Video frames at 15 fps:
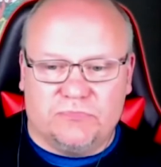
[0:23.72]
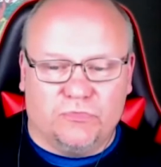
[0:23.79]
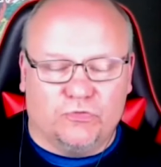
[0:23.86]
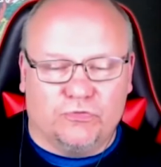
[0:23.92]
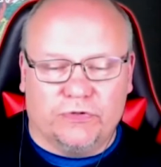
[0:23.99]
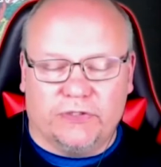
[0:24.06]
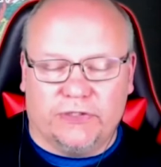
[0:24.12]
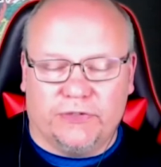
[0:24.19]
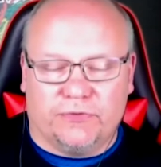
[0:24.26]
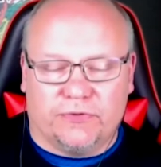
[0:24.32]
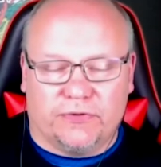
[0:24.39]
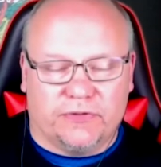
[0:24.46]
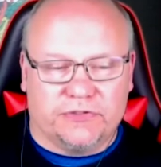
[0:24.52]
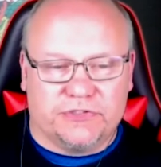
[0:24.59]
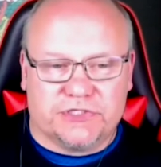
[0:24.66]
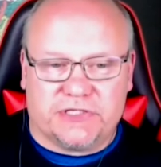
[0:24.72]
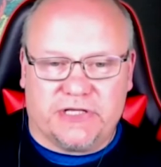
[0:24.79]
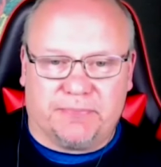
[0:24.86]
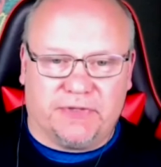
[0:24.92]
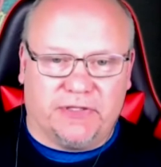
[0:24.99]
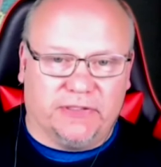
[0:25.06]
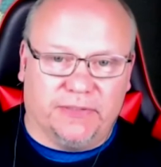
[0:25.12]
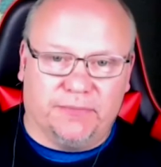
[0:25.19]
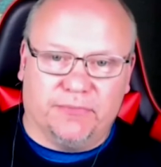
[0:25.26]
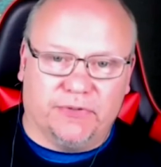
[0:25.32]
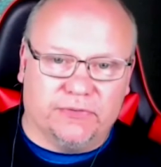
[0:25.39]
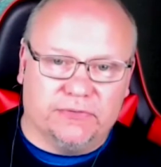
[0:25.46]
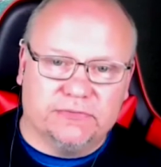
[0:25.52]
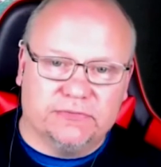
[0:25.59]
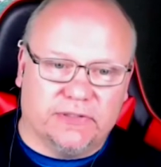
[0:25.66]
really were just kept in
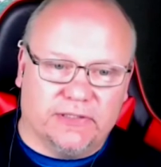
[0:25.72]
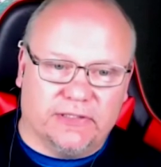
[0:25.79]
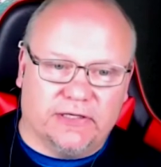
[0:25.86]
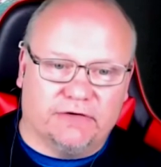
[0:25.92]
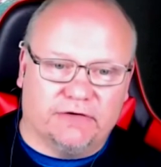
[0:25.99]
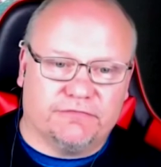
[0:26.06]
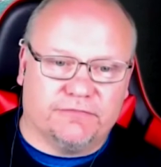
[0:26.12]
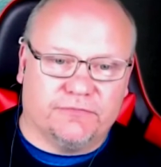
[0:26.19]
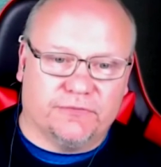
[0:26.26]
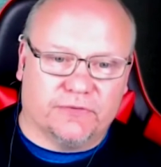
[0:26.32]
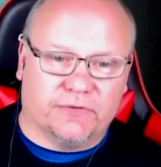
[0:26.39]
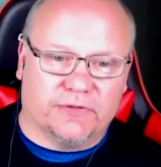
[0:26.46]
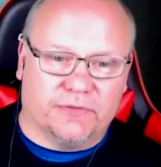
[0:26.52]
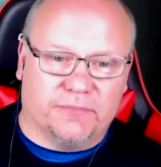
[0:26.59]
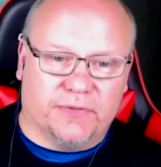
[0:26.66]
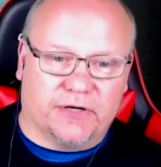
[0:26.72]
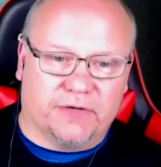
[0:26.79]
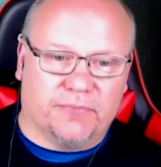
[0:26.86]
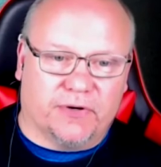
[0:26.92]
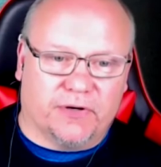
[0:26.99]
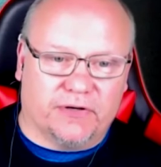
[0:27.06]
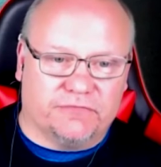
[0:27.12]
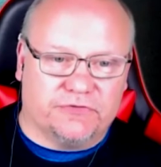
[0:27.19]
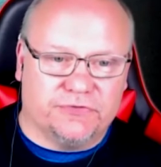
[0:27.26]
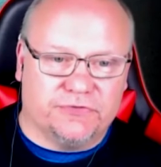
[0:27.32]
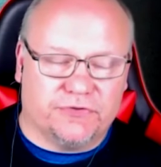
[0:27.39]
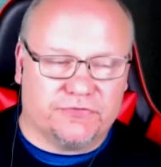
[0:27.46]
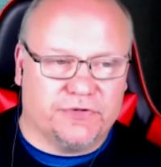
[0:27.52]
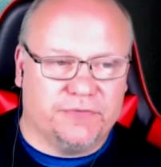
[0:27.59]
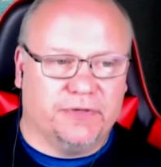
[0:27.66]
limbo for the better part of 2 to
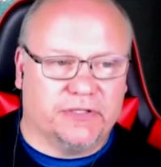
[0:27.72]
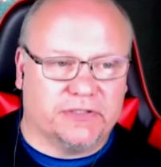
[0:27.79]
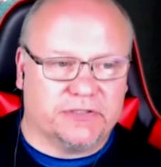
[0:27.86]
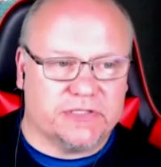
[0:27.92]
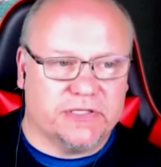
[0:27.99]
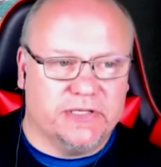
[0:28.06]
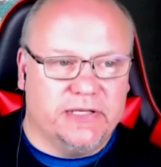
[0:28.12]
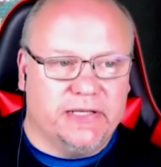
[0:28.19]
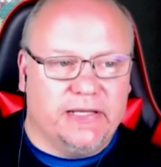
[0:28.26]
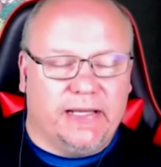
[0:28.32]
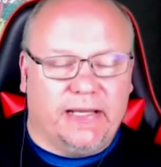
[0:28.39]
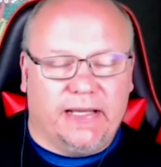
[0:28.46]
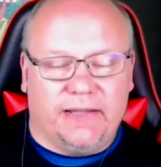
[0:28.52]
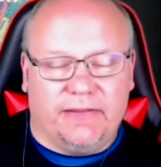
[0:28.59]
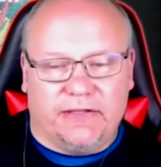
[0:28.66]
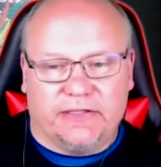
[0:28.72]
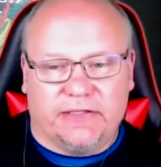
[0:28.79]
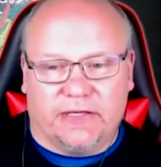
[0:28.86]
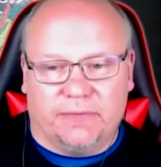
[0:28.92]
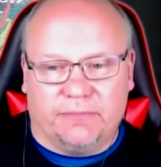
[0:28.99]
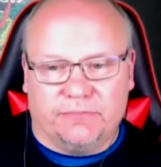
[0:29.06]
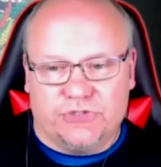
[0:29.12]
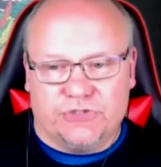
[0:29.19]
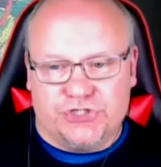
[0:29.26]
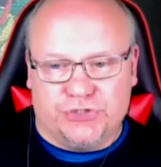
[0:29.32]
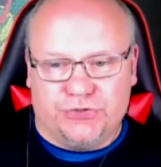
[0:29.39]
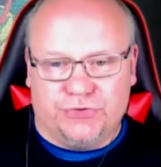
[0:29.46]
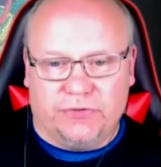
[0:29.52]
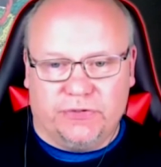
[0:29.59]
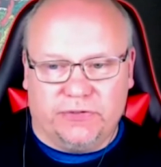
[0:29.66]
3 months. And then come
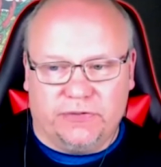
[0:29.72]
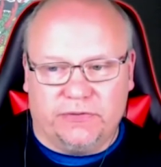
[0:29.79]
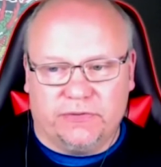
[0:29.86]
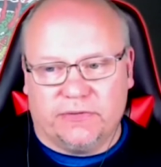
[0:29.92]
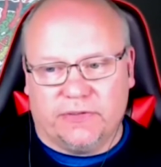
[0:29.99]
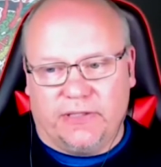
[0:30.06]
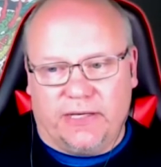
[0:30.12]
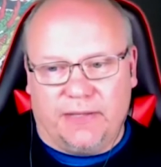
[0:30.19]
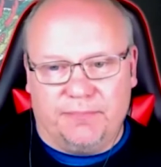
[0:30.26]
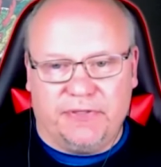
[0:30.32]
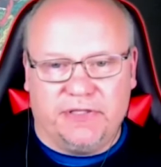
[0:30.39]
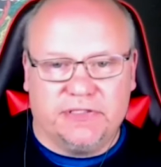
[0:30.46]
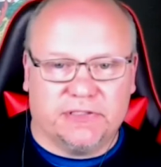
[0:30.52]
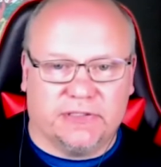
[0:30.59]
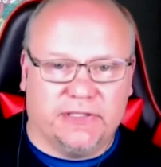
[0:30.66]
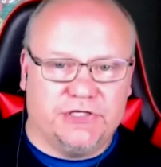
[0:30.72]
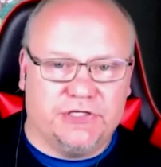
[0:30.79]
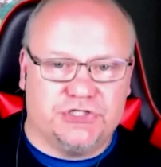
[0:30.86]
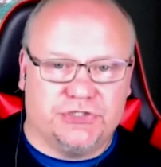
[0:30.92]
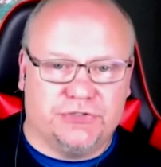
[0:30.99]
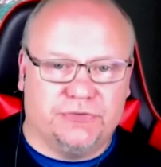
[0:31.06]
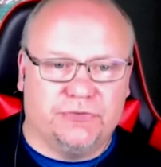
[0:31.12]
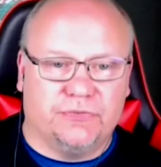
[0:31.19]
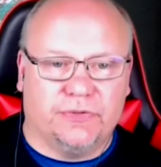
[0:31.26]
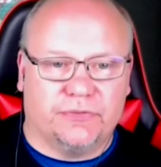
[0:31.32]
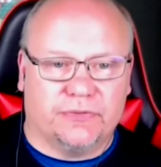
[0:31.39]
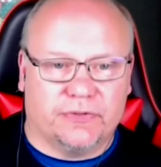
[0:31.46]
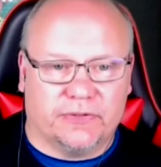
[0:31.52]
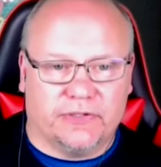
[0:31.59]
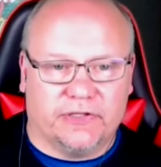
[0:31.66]
June, mid to late June, we
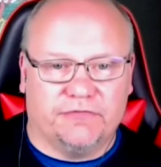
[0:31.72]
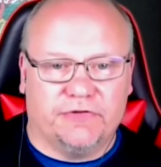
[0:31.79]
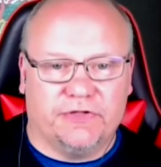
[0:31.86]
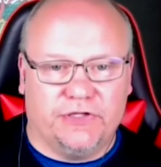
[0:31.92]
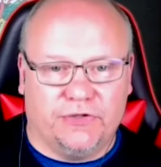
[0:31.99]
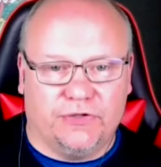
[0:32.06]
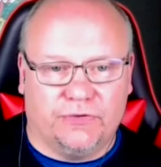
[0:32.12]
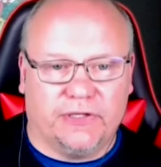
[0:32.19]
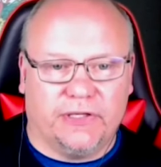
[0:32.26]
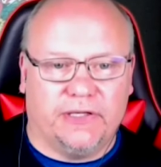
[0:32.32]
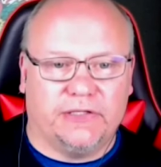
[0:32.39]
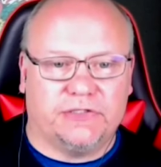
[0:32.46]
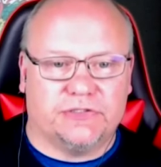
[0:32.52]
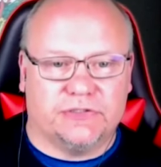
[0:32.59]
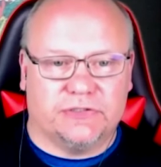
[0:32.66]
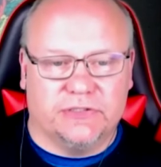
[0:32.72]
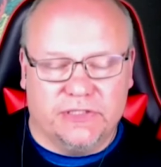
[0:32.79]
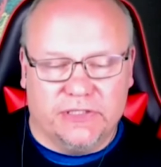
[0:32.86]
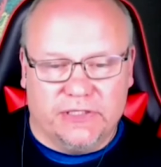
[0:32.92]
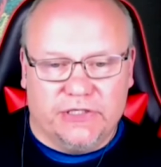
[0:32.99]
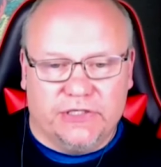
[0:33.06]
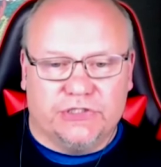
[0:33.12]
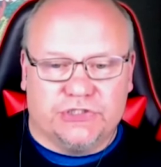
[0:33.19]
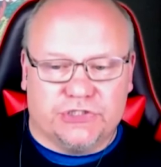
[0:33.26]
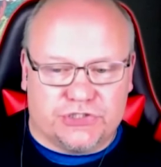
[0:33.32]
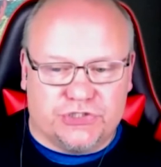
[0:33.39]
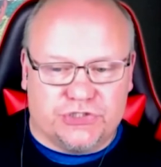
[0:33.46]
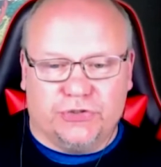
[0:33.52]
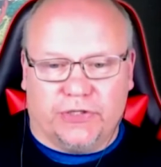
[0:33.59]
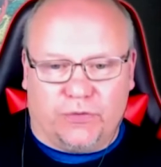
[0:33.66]
were given the okay to just
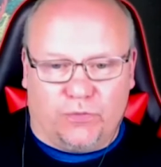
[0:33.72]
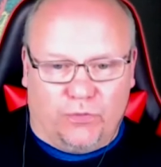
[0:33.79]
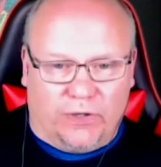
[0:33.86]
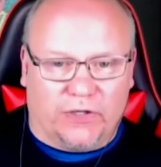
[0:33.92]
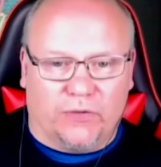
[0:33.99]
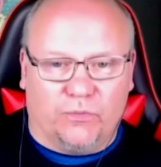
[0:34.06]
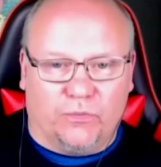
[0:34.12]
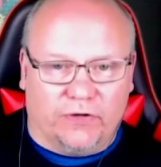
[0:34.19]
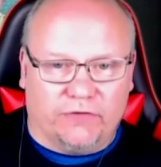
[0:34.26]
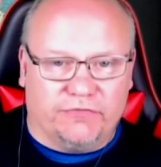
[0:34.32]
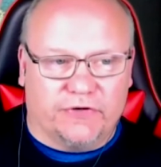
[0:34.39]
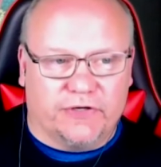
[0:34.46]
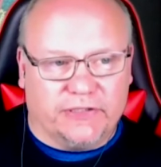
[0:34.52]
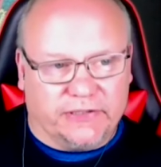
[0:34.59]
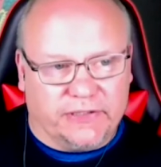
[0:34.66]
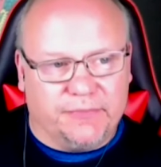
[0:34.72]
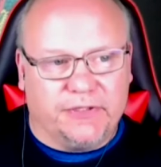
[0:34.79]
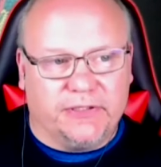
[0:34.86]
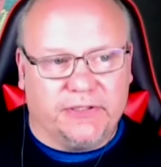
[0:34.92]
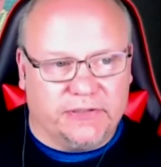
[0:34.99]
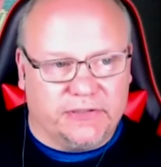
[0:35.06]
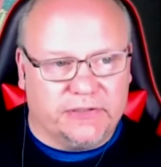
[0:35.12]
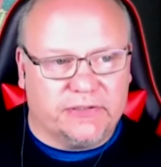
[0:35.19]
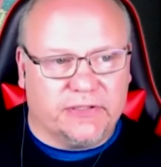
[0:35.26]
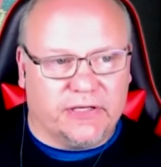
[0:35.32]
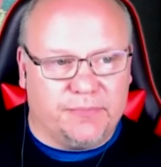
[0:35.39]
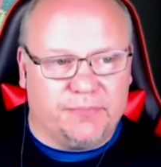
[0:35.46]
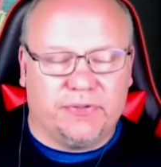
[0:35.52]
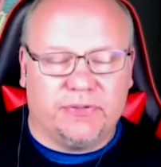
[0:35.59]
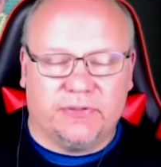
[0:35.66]
do like one-on-one, very limited
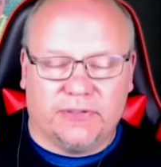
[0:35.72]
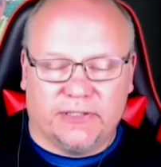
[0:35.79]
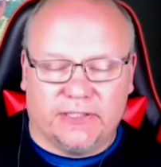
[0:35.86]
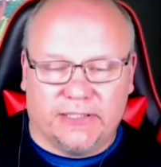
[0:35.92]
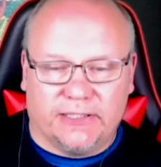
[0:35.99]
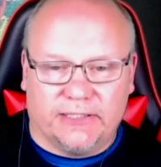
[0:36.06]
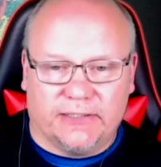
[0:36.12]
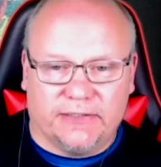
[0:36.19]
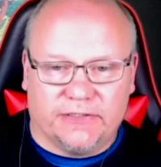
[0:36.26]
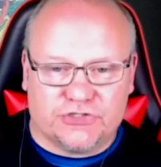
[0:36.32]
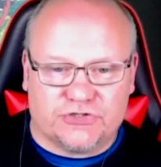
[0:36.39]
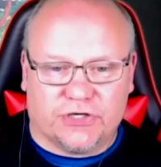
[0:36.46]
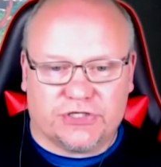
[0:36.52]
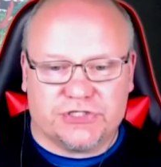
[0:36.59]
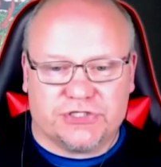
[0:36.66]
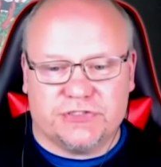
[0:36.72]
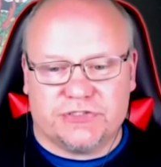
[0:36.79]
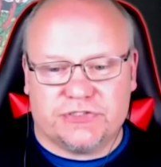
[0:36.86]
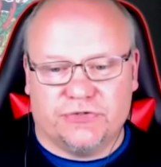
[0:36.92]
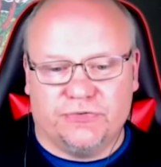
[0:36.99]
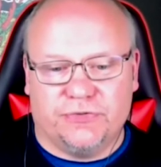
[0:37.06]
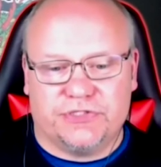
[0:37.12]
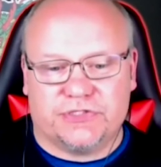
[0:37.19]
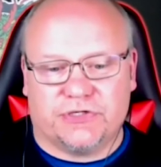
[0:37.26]
type instructions. So